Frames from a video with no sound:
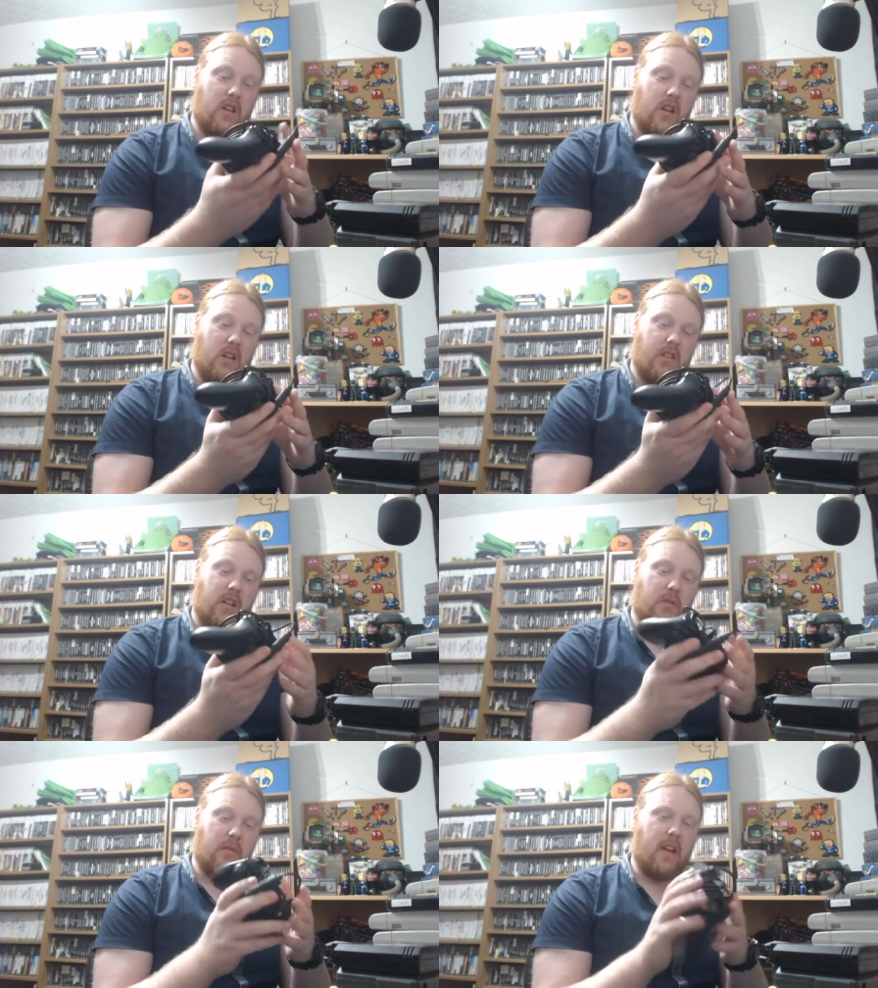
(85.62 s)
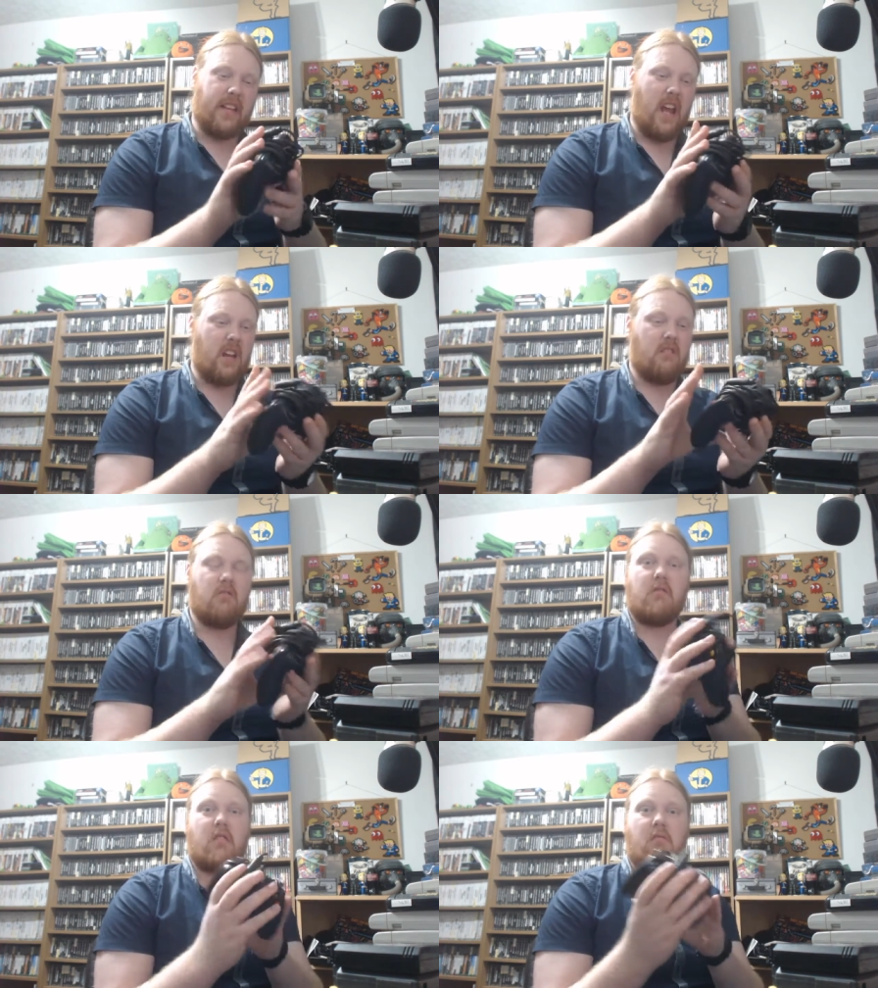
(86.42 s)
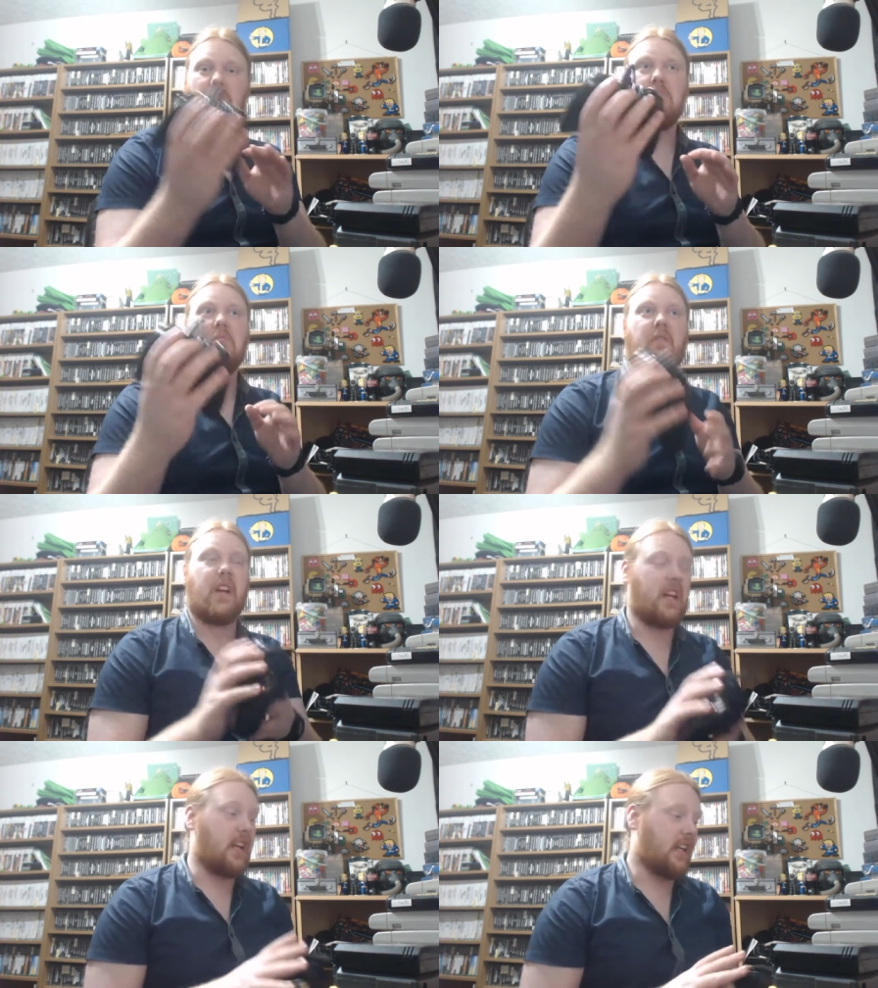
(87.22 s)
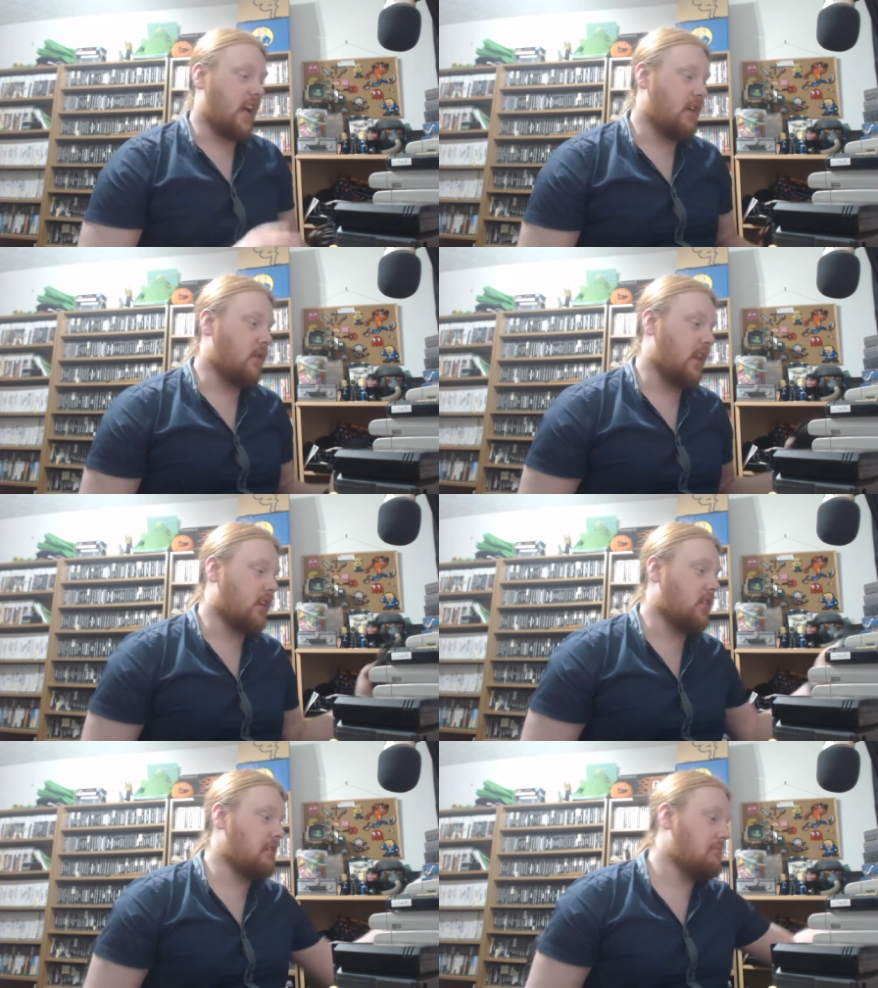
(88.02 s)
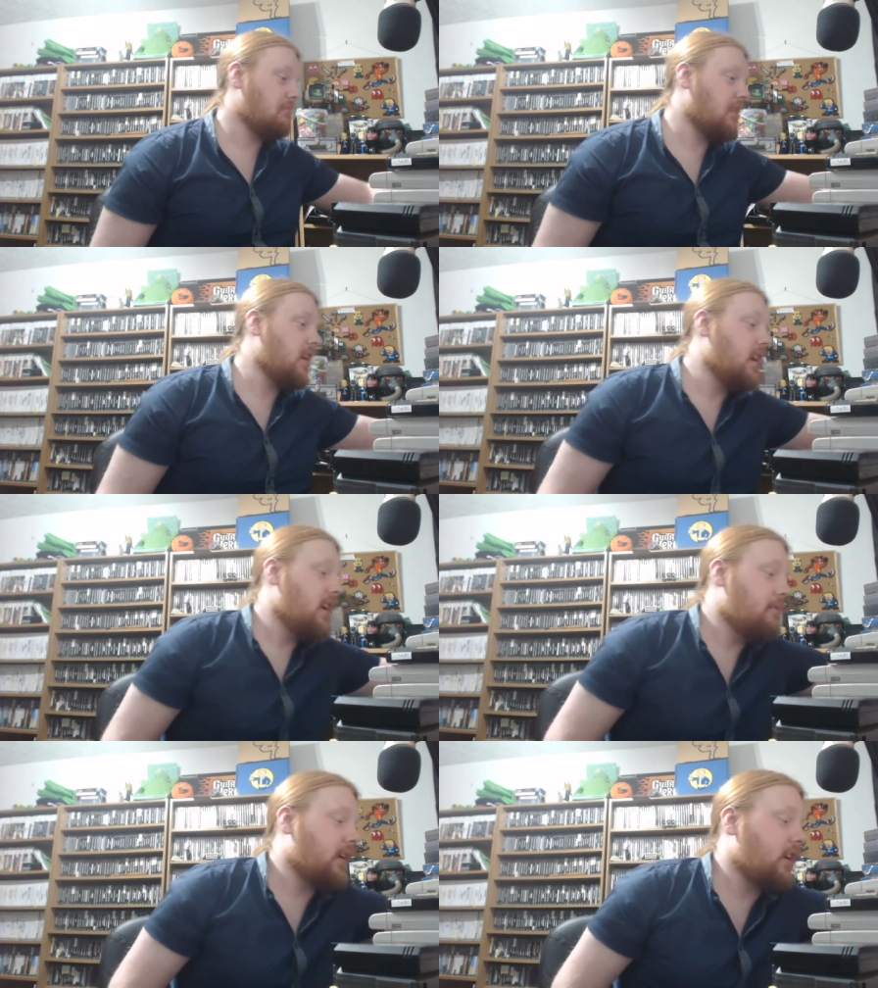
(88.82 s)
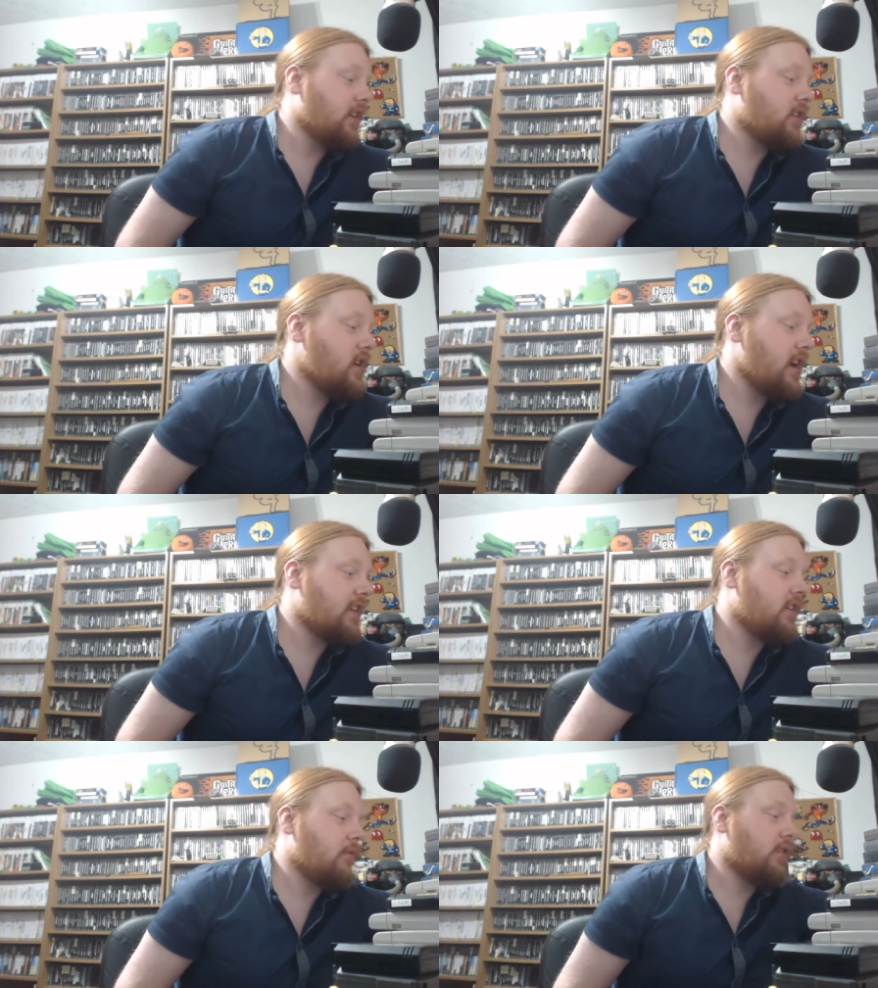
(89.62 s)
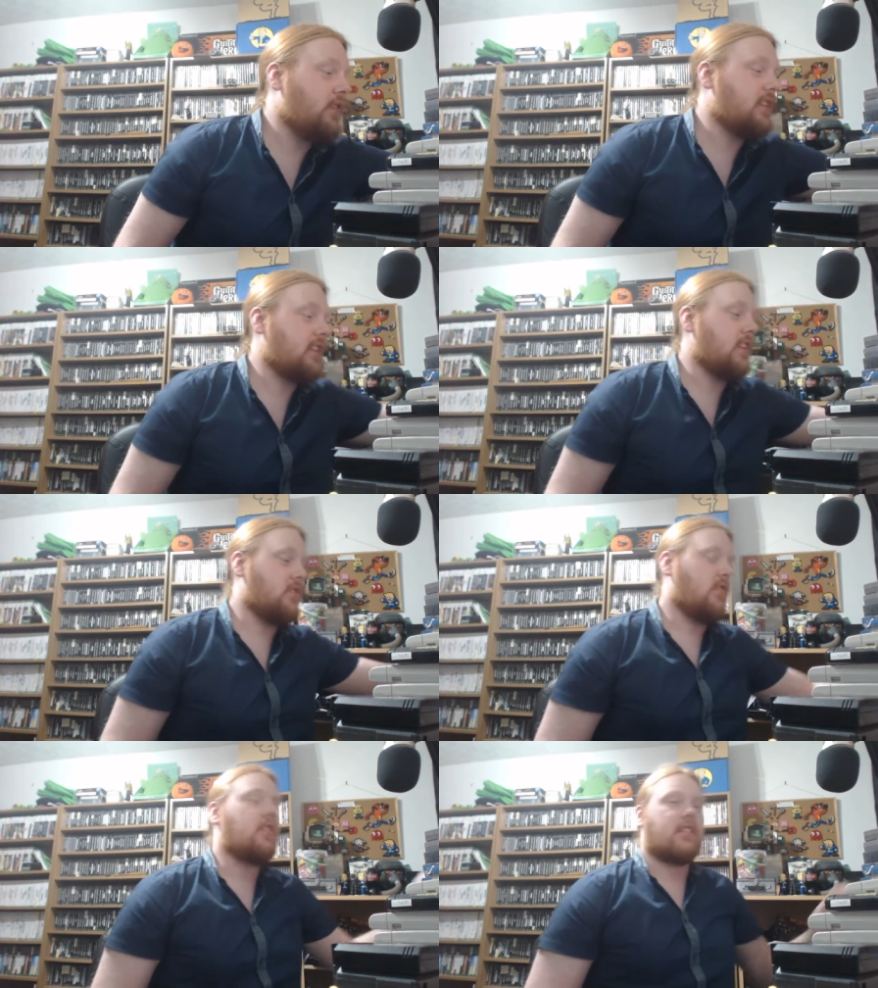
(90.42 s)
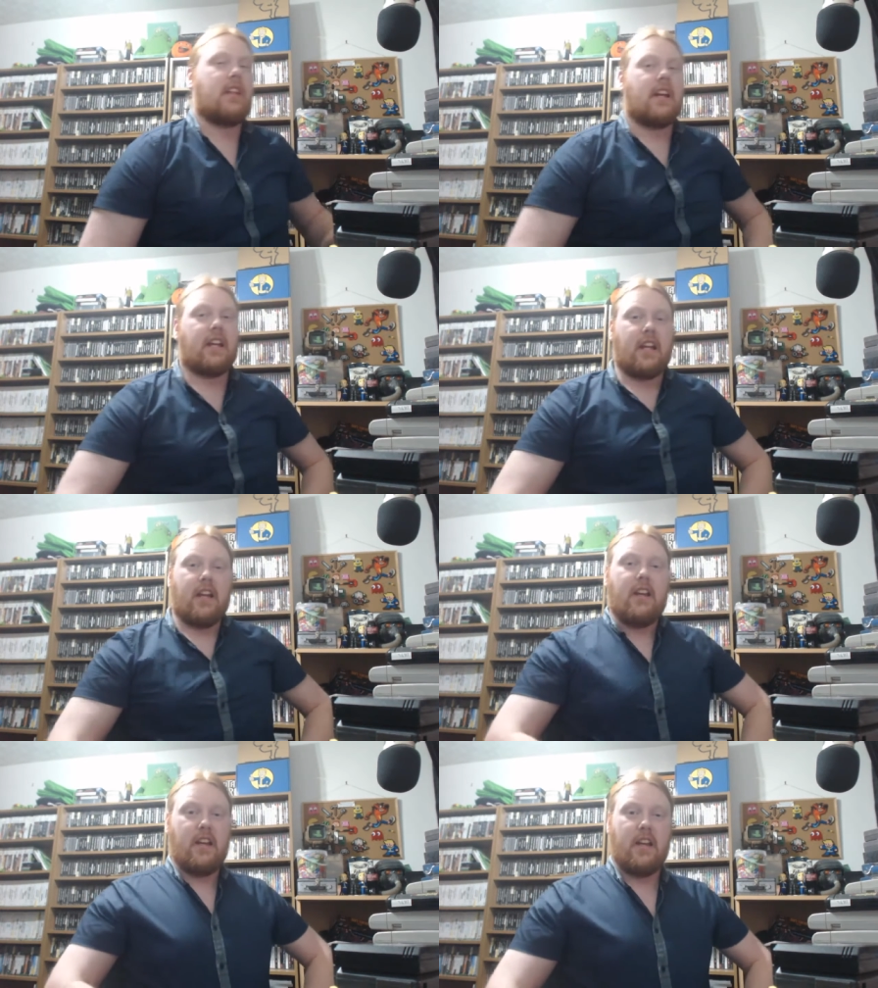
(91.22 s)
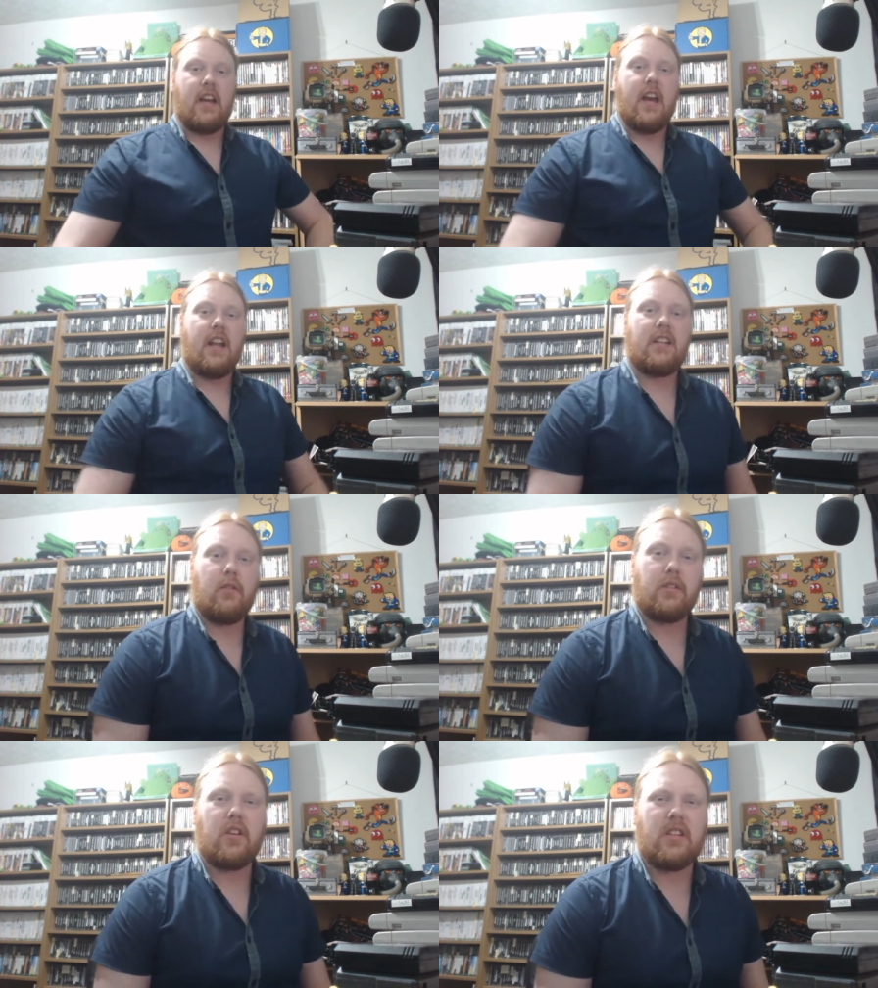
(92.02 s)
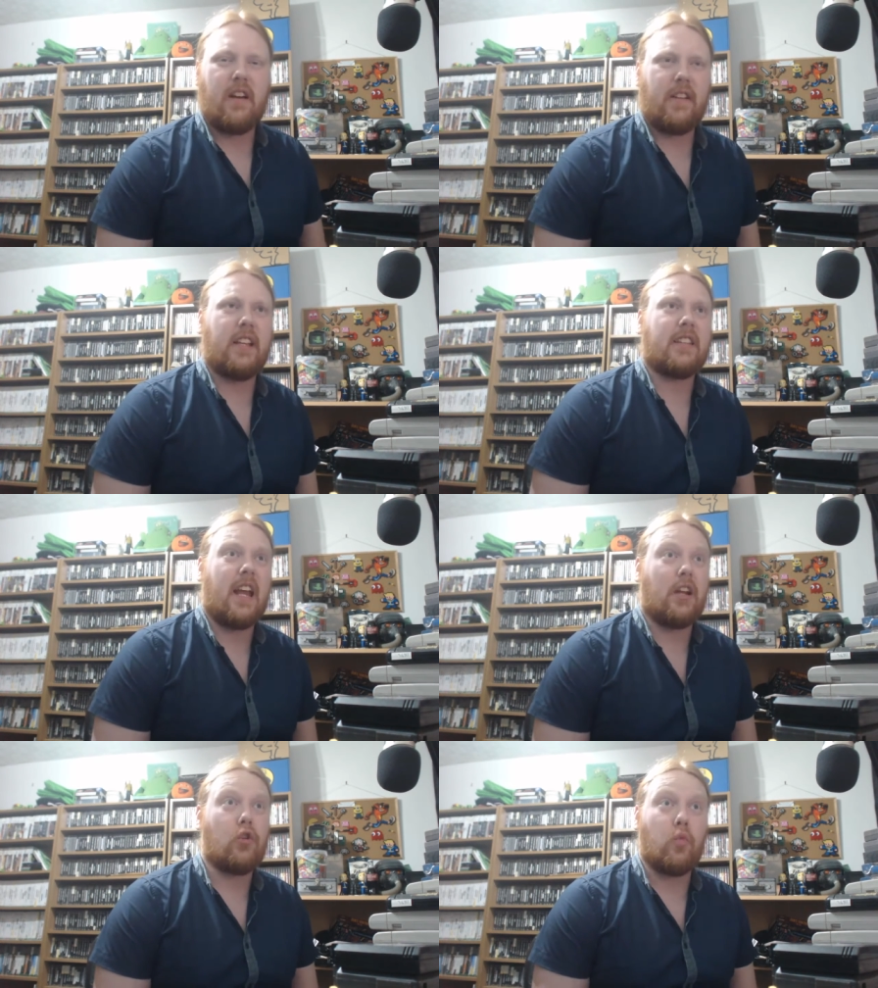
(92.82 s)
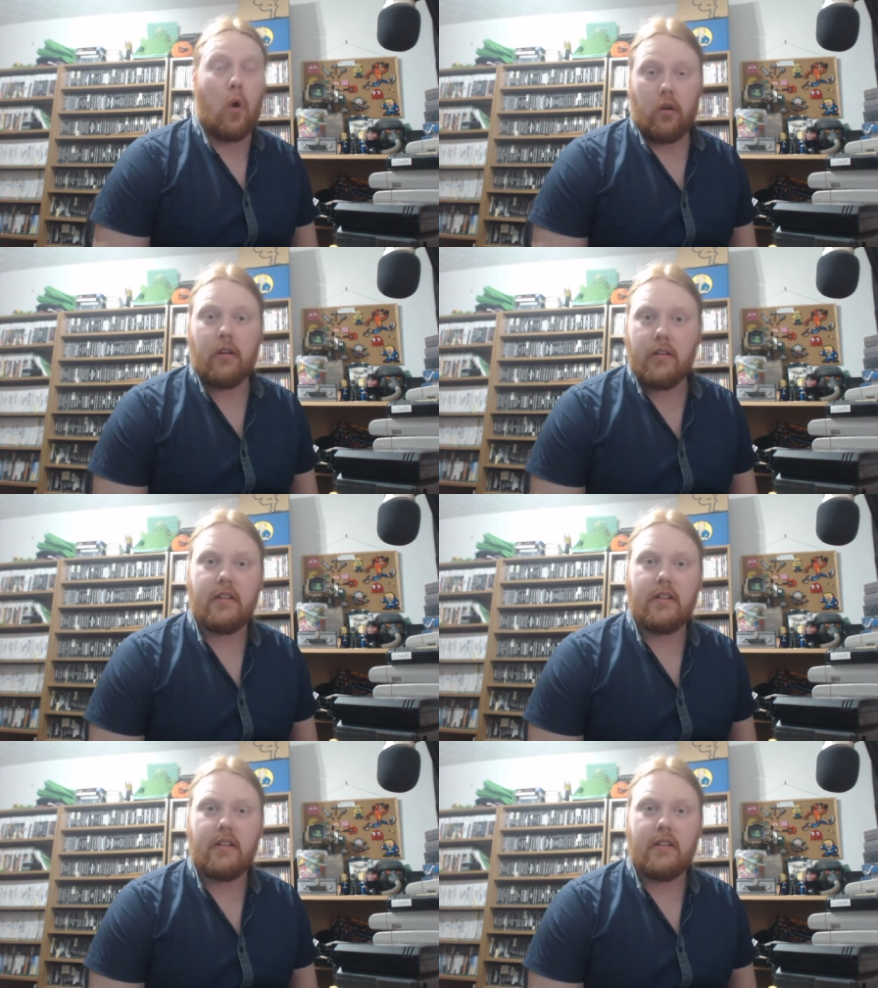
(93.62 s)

I think it was about a tenner, so figured I'd get it while I could. Because you guys know what 360 controllers are like, and it's always good to have at least a good one